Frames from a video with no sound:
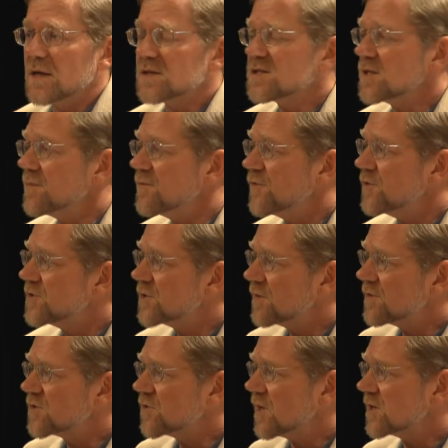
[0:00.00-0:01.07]
And some food
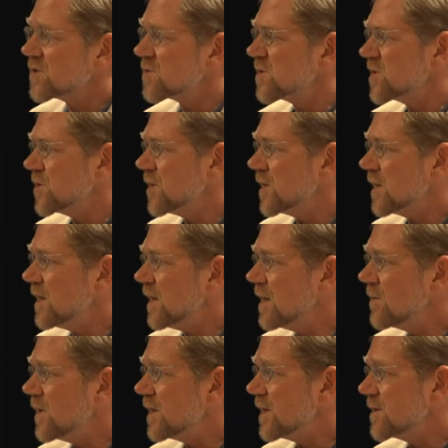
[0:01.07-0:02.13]
service directors were doing it
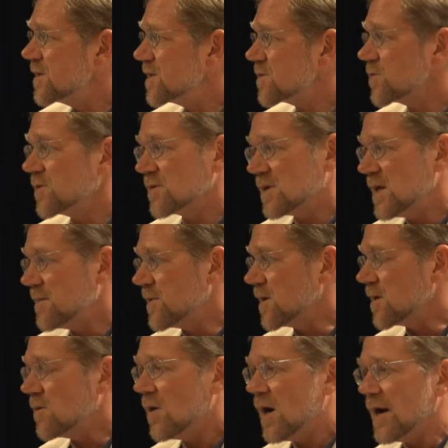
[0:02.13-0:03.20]
anyway, they just were keeping
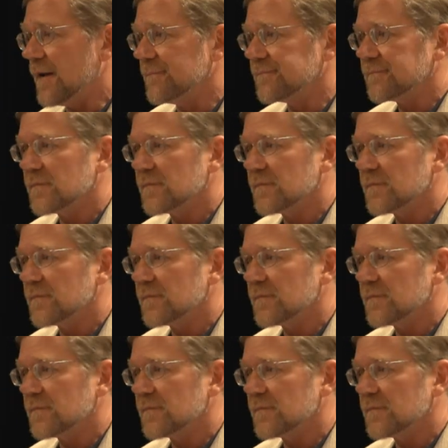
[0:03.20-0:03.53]
it quiet.